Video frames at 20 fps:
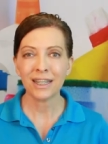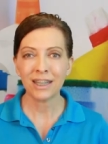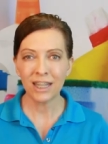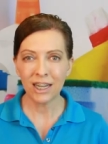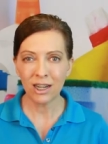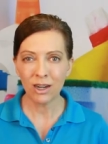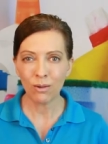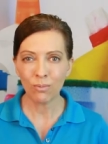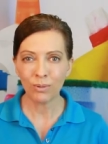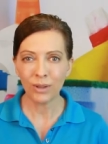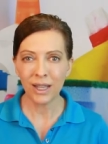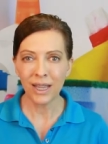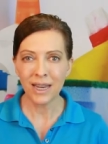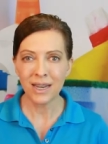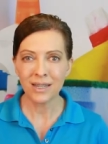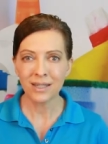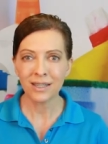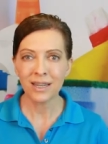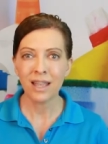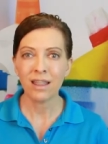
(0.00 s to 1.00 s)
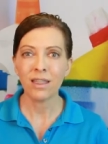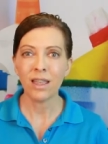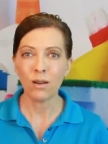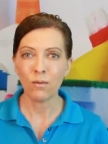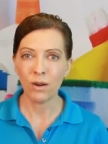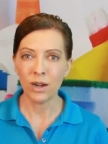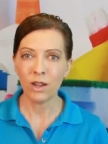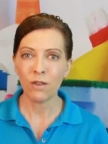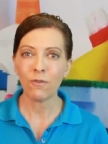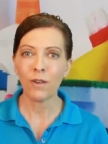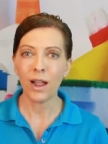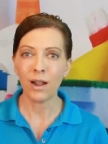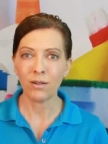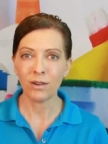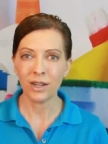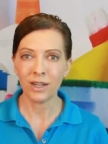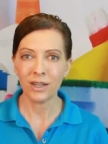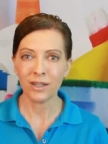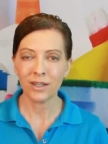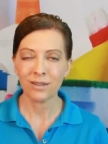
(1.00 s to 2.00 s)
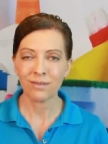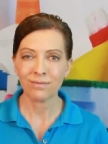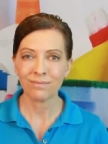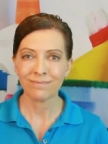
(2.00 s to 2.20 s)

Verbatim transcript: a cleaner place than when you found it.